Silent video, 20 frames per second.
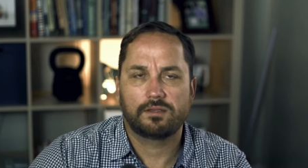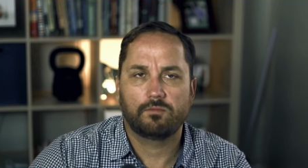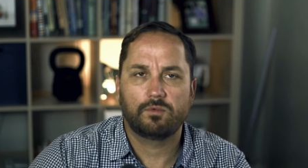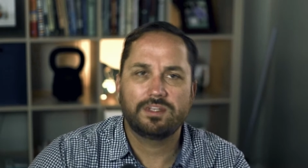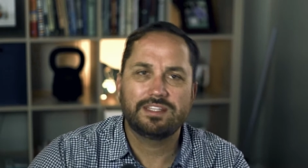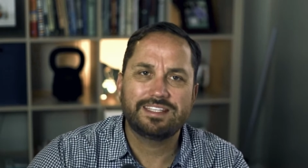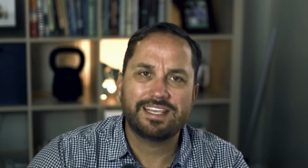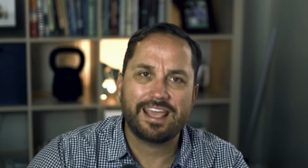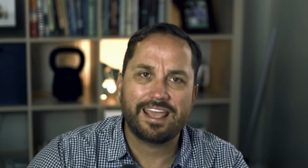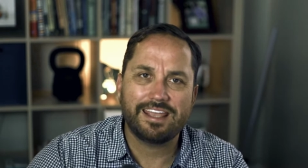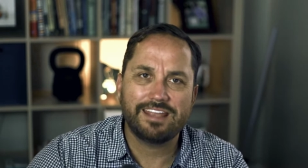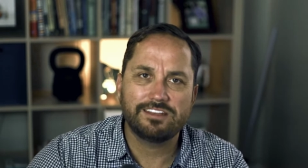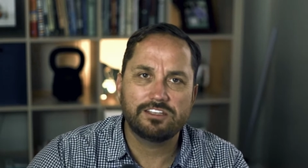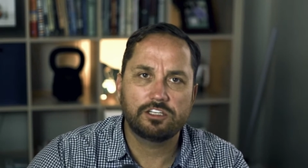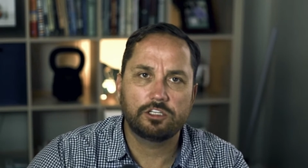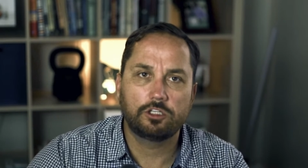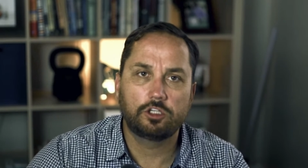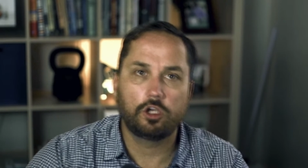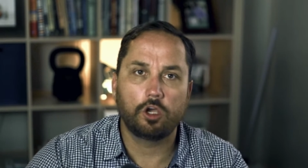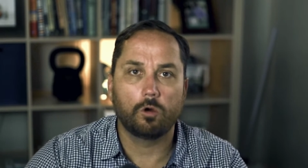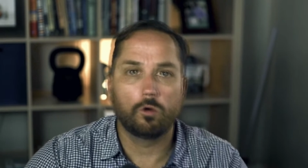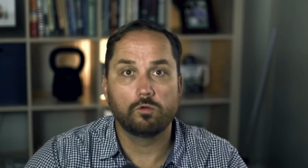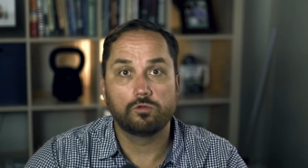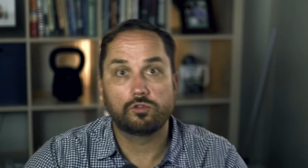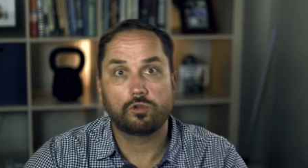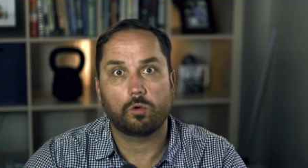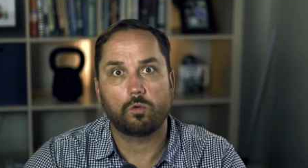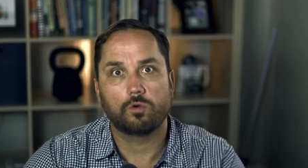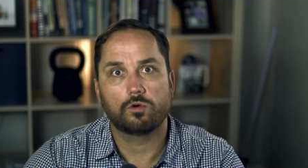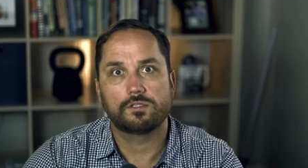And we tend to go
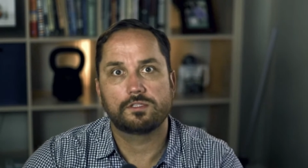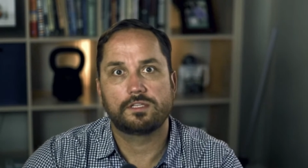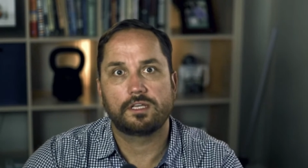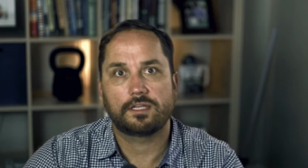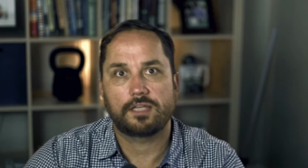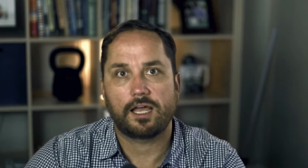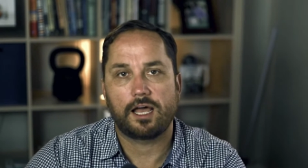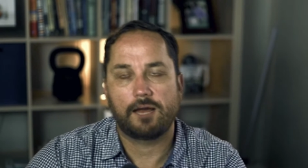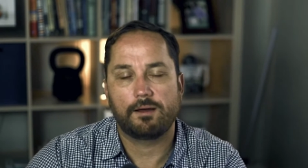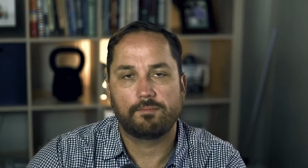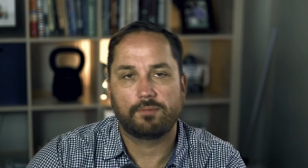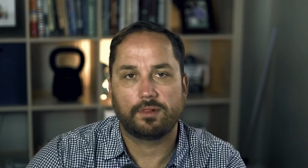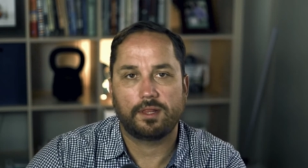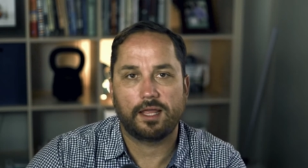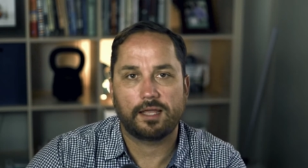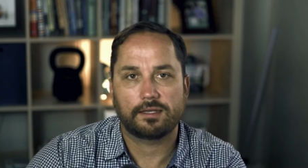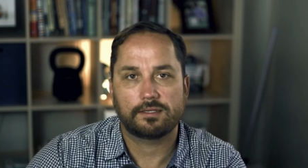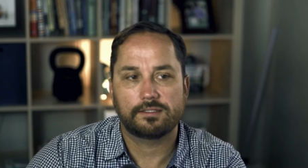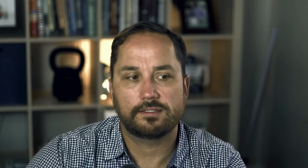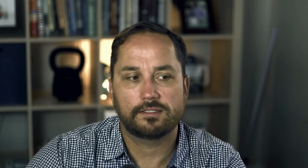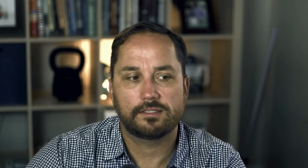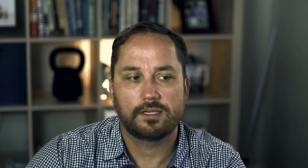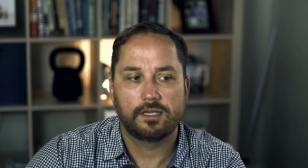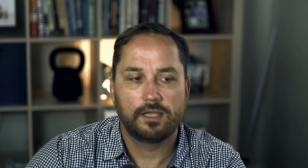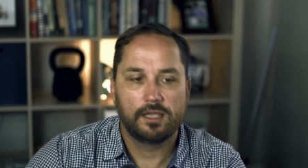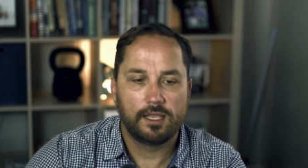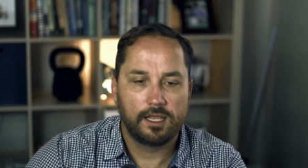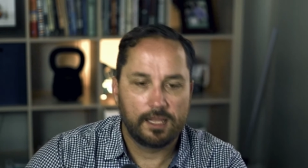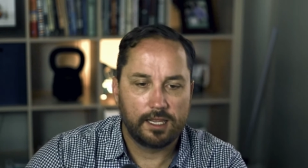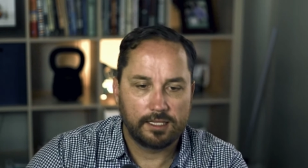towards the complex
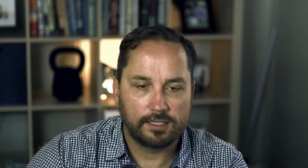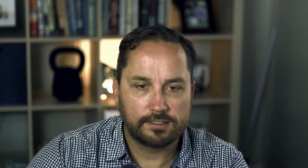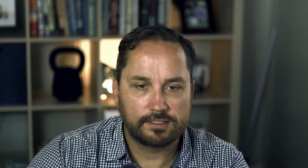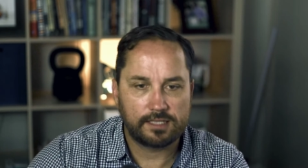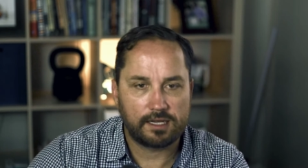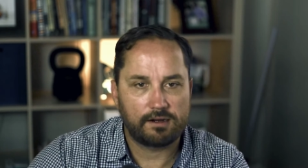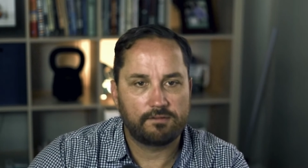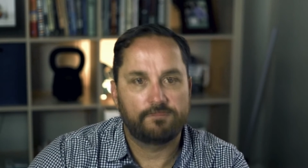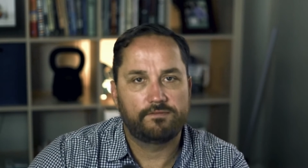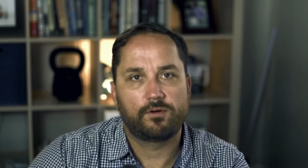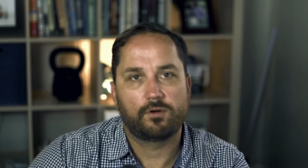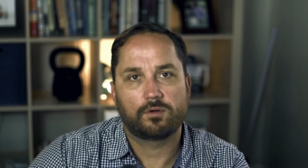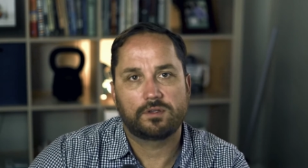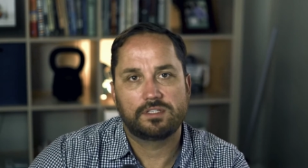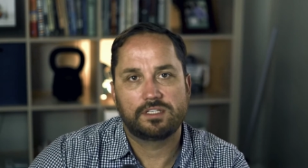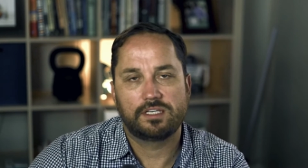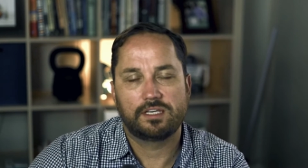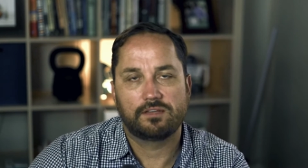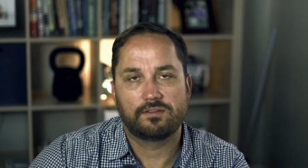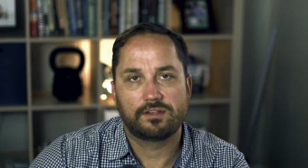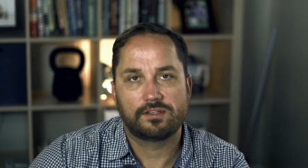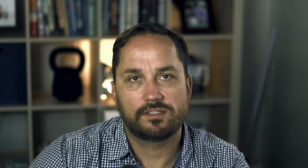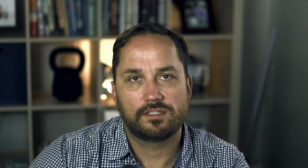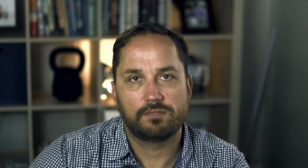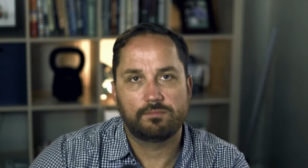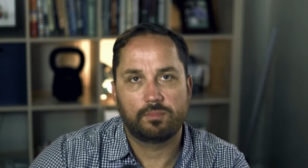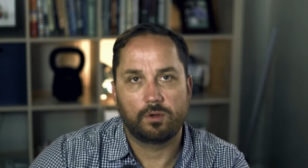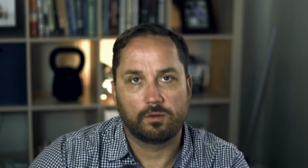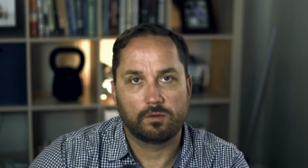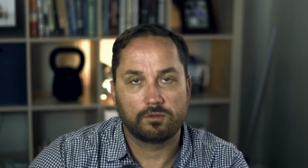instead of focusing on the
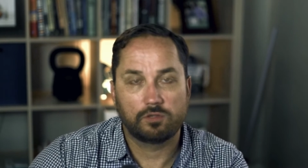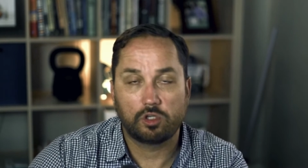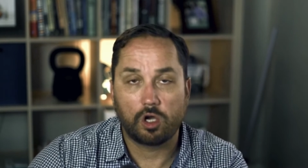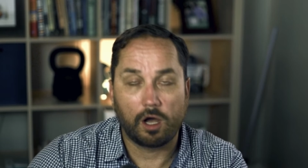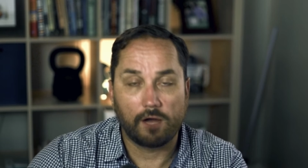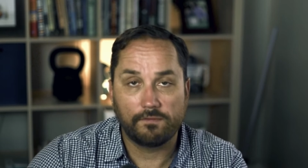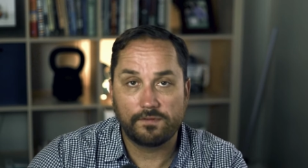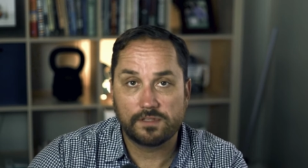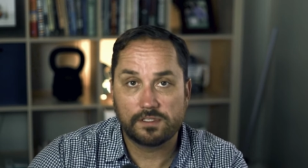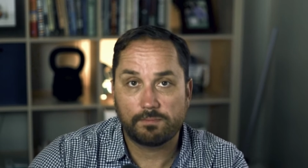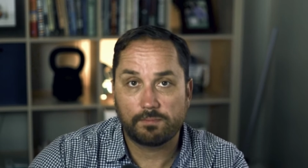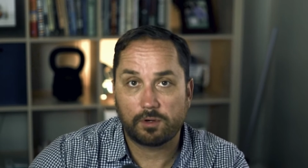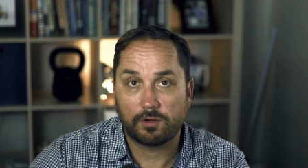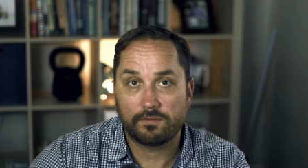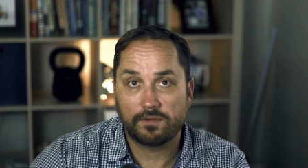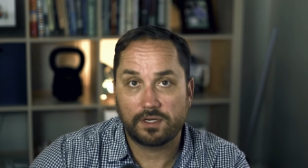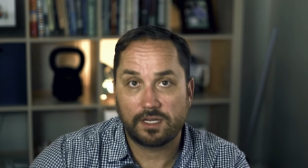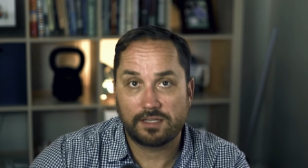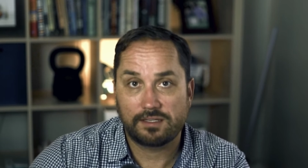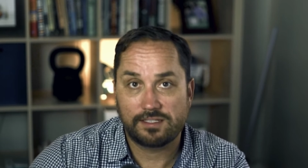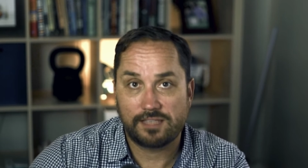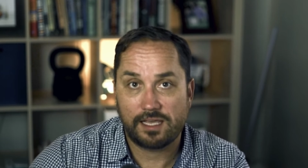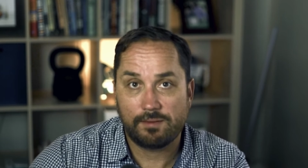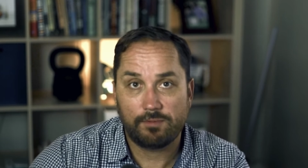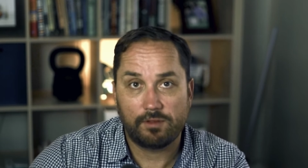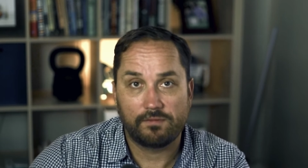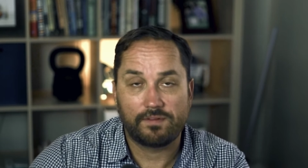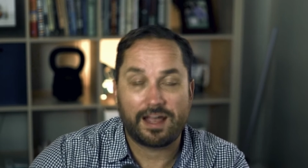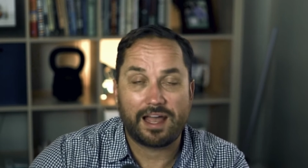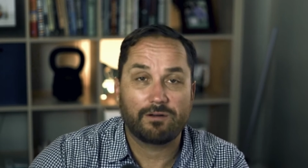simple. And golf is a perfect
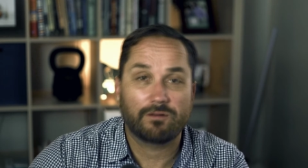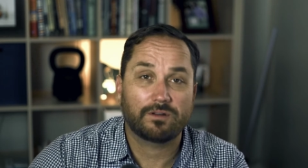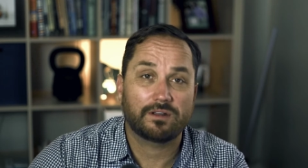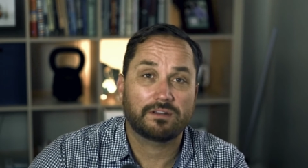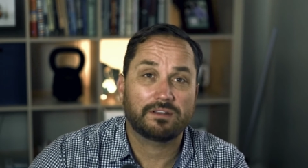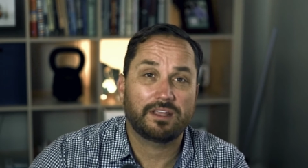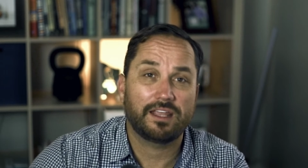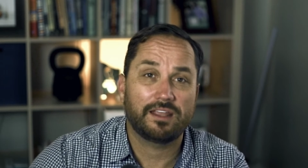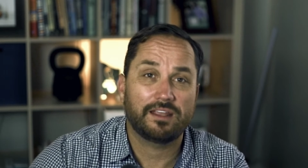example of how